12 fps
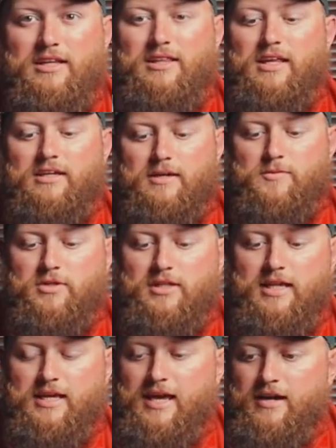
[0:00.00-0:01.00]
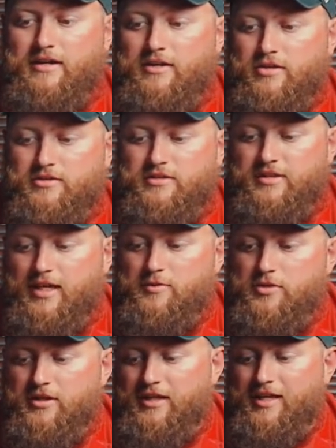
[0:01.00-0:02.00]
I'm going to lay out here on the
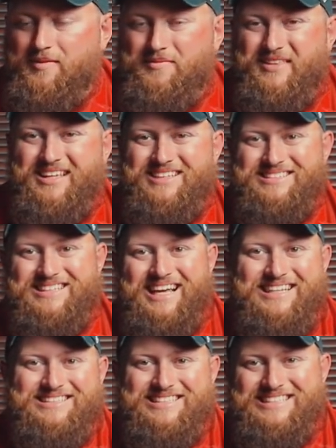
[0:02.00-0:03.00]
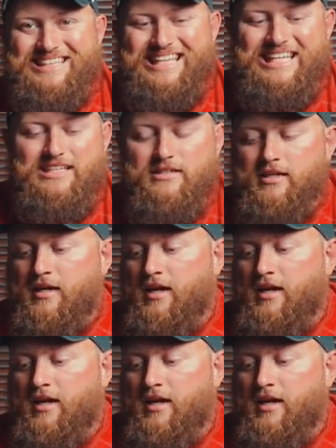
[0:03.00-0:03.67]
table to keep things nice and neat.